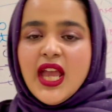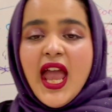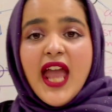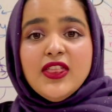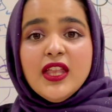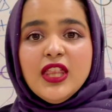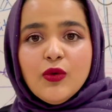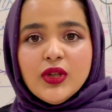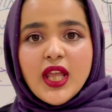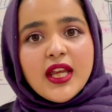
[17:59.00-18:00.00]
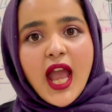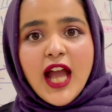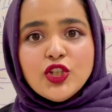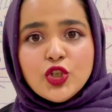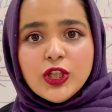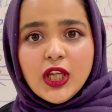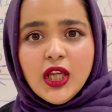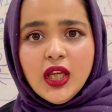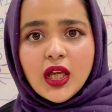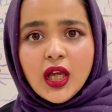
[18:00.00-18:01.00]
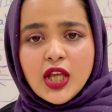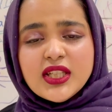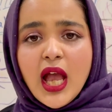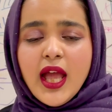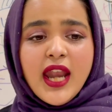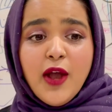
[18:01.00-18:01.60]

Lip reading: And then they were like, actually. So, and I